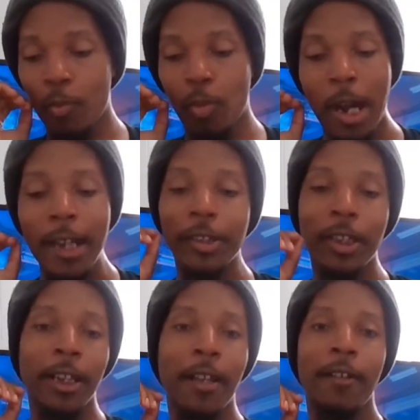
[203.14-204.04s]

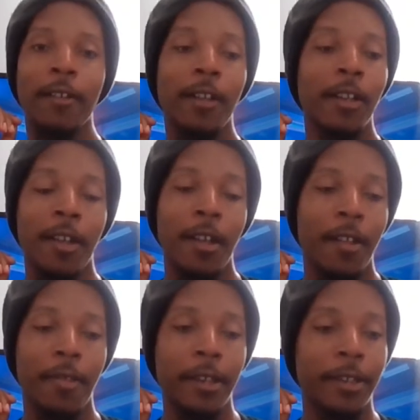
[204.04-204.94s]
Watching
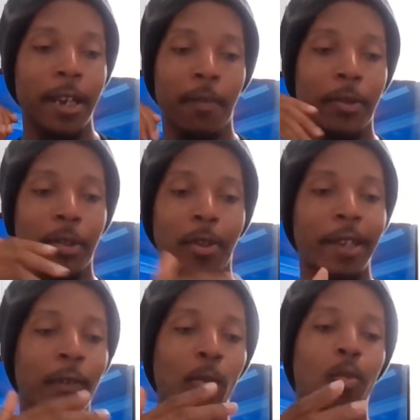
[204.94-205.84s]
this episode,
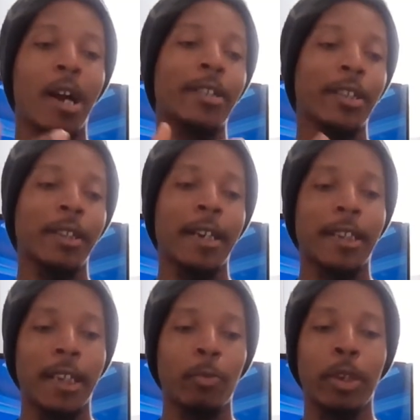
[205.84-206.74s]
even watching
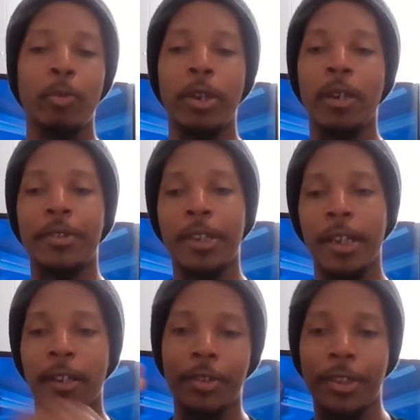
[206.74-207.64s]
that scene when he went
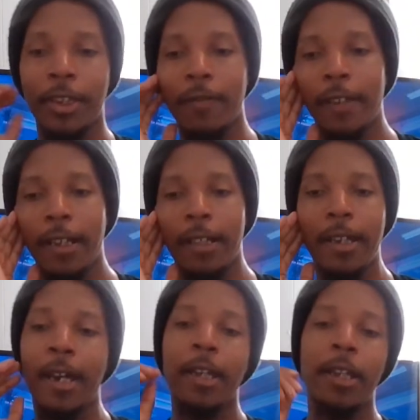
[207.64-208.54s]
upstairs and stuff like
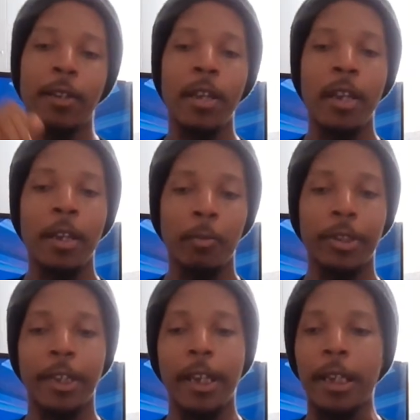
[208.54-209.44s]
that and
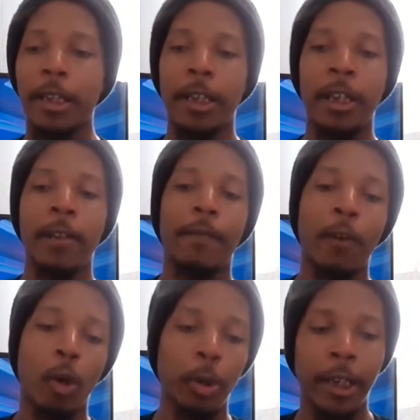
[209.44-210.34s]
was getting it and
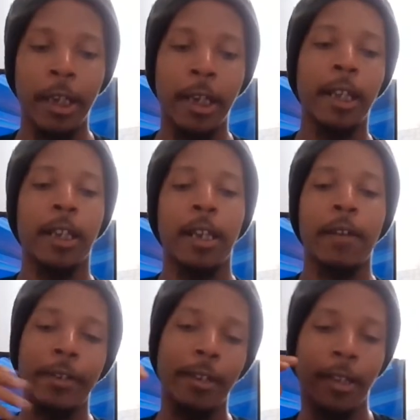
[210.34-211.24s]
folding it and
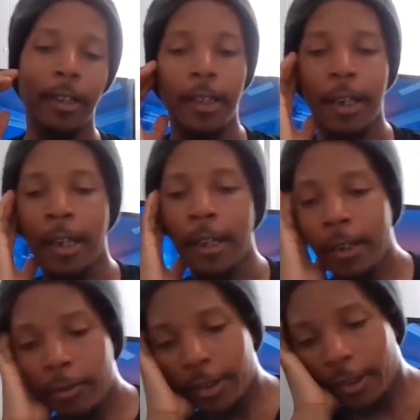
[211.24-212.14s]
everything like that,
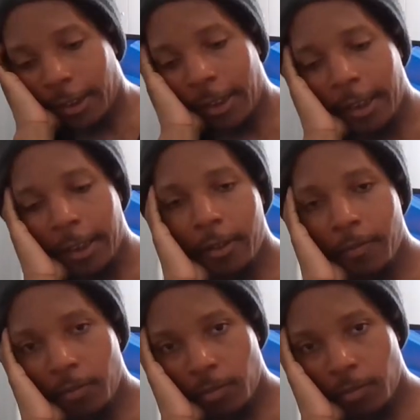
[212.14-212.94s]
I was like,